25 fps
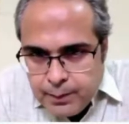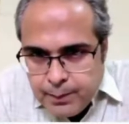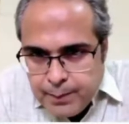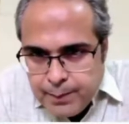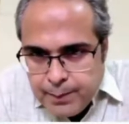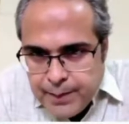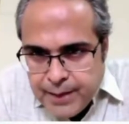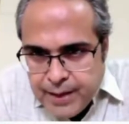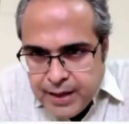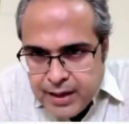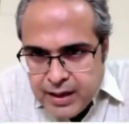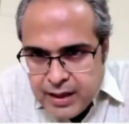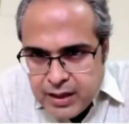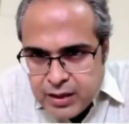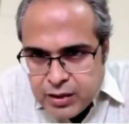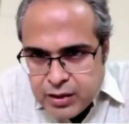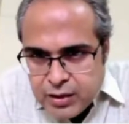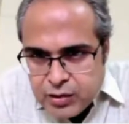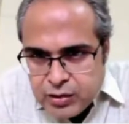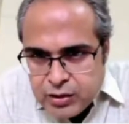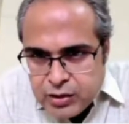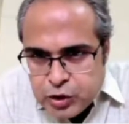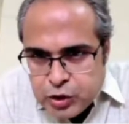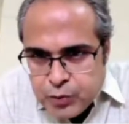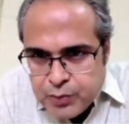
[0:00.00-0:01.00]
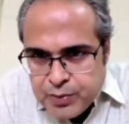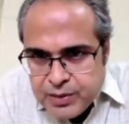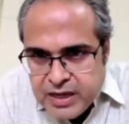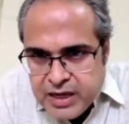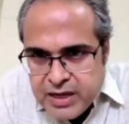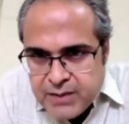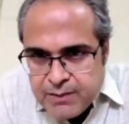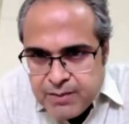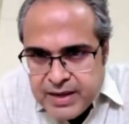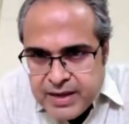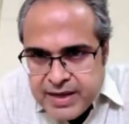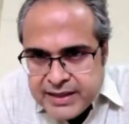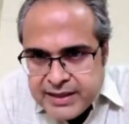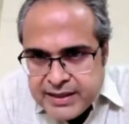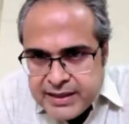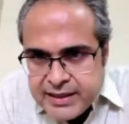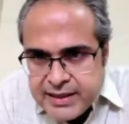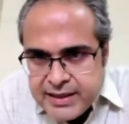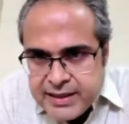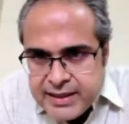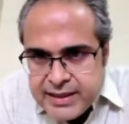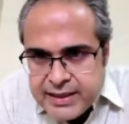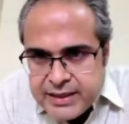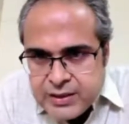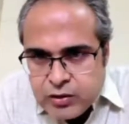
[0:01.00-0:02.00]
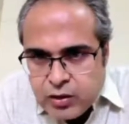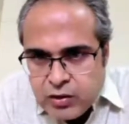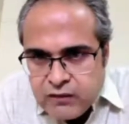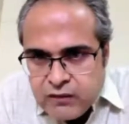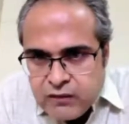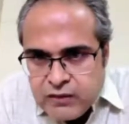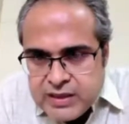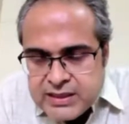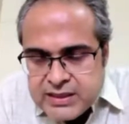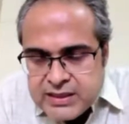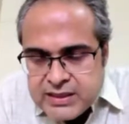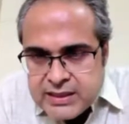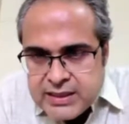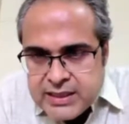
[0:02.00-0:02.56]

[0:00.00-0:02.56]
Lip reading: parallel to the superior end plate, is always